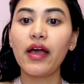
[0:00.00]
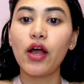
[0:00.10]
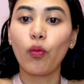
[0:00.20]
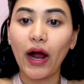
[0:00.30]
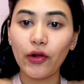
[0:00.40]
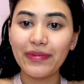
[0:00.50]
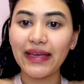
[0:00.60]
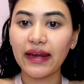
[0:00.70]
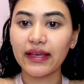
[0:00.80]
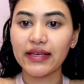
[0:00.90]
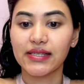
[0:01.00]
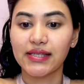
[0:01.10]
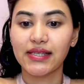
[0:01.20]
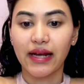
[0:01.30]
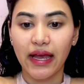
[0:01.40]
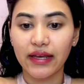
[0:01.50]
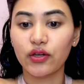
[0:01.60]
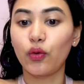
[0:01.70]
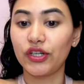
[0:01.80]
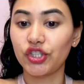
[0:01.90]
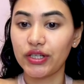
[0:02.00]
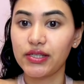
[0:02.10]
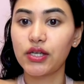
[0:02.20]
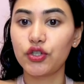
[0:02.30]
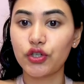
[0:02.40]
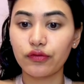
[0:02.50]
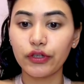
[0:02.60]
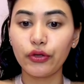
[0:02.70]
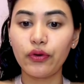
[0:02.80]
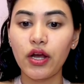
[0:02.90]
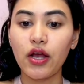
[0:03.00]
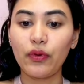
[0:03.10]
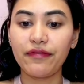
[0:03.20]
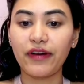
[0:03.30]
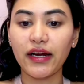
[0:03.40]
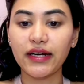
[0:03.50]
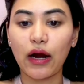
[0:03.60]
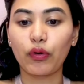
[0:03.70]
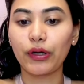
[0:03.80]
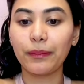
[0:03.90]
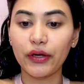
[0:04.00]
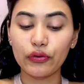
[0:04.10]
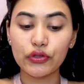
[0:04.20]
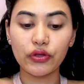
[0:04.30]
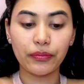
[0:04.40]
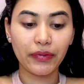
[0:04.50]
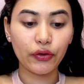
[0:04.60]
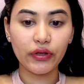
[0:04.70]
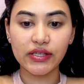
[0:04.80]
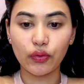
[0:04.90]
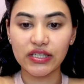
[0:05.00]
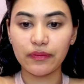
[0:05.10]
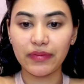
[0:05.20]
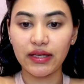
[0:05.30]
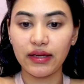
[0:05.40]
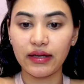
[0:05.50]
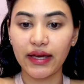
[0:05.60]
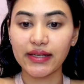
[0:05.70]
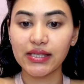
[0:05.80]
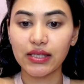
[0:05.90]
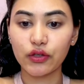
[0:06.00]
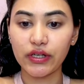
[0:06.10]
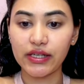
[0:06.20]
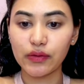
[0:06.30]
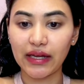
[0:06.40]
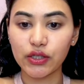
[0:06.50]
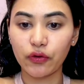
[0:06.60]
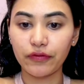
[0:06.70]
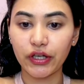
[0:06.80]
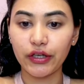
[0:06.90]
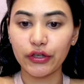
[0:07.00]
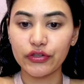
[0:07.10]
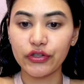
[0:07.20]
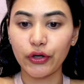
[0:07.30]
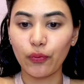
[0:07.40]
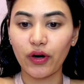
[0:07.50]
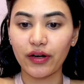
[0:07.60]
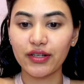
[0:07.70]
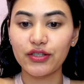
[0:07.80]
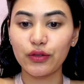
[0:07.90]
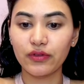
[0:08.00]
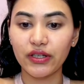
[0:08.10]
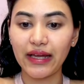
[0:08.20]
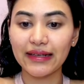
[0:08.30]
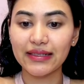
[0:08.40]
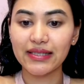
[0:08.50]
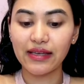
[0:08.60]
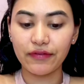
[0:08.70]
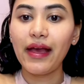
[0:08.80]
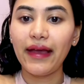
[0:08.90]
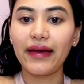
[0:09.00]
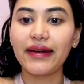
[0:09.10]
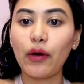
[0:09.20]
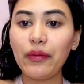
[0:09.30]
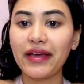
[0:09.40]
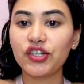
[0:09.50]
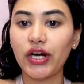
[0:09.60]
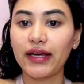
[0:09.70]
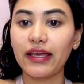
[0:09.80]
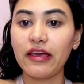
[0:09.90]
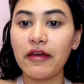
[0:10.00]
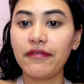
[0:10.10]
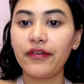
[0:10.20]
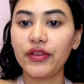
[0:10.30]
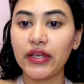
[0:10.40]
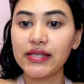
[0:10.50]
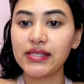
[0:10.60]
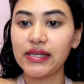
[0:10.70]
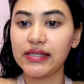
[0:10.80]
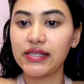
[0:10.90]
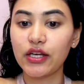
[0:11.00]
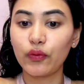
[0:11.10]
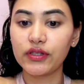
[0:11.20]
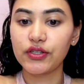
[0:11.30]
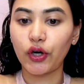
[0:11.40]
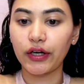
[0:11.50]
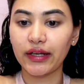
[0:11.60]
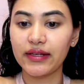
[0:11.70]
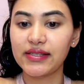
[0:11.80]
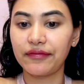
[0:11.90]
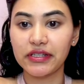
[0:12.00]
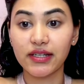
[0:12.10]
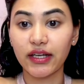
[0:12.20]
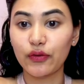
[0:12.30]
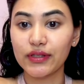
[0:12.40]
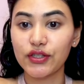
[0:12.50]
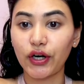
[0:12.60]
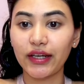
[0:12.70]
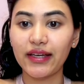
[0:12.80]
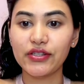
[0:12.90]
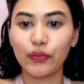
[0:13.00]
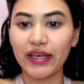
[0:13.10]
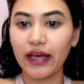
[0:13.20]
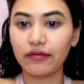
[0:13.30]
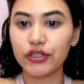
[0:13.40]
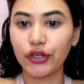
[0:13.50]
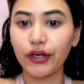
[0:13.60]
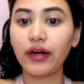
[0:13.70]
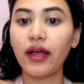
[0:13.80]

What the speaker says: While beginning is less than end, which is true, we find our middle. So their middle is going to be index 3, so that's over here, 0, 1, 2, 3, at 7. And now we make a check. If this is equal to target, 7 is not equal to target, so we can't return.